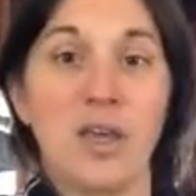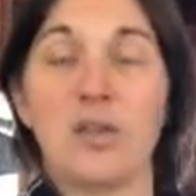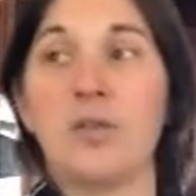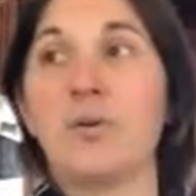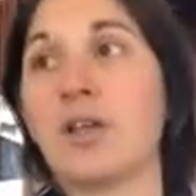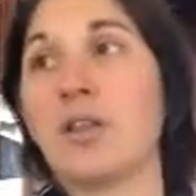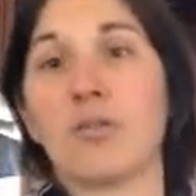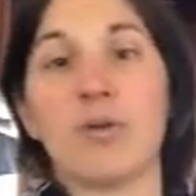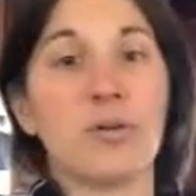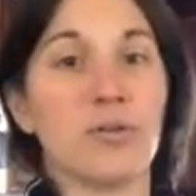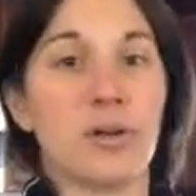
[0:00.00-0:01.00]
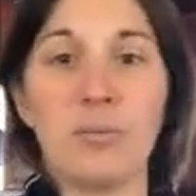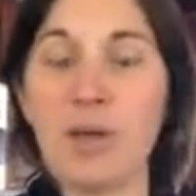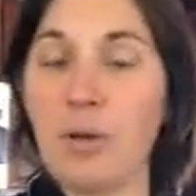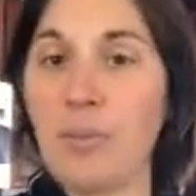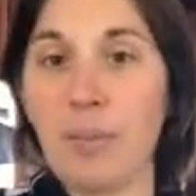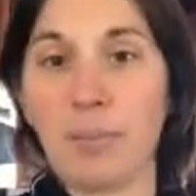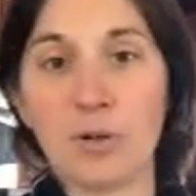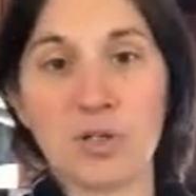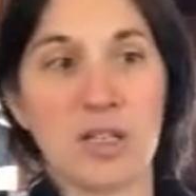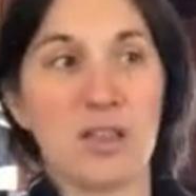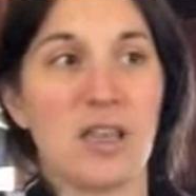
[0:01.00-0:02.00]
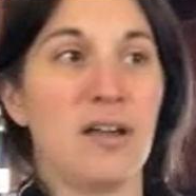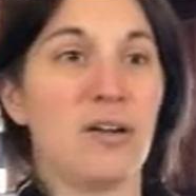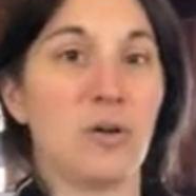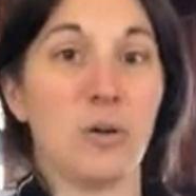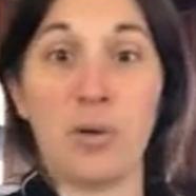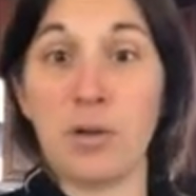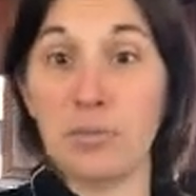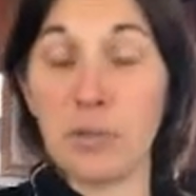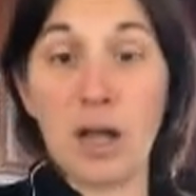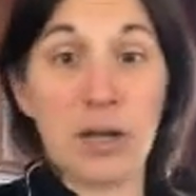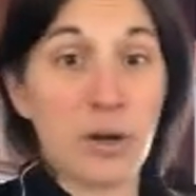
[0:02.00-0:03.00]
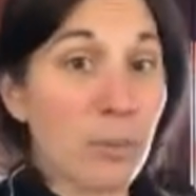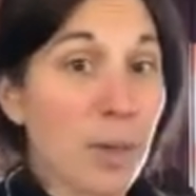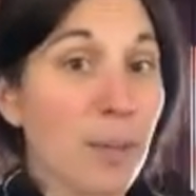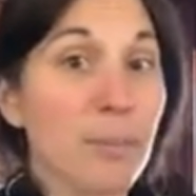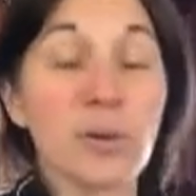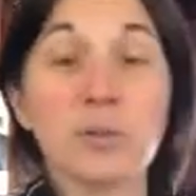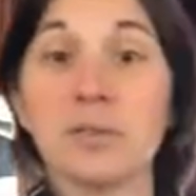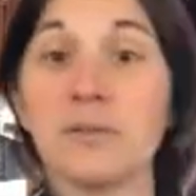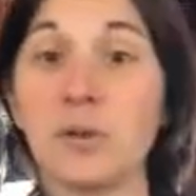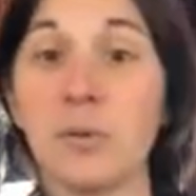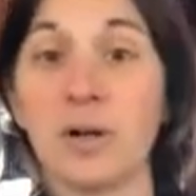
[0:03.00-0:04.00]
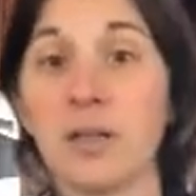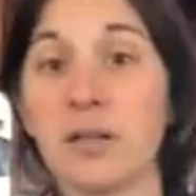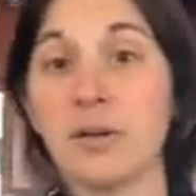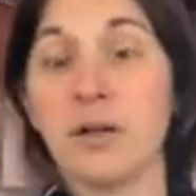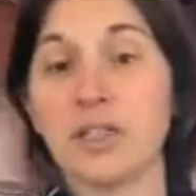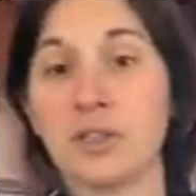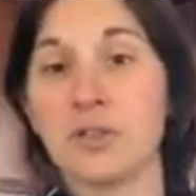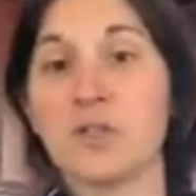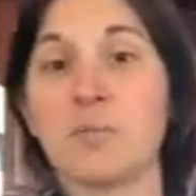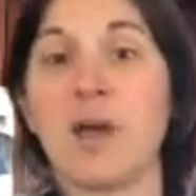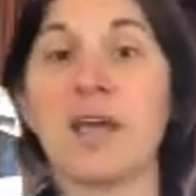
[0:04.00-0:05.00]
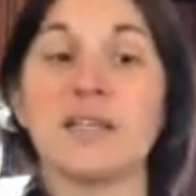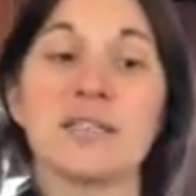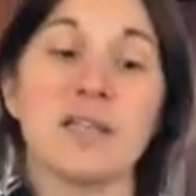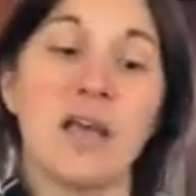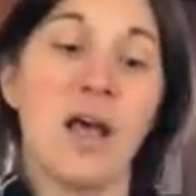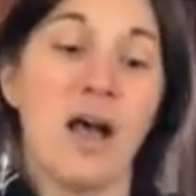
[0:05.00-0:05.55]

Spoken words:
You can throw green bell peppers in there or poblano peppers if you want a little extra spice.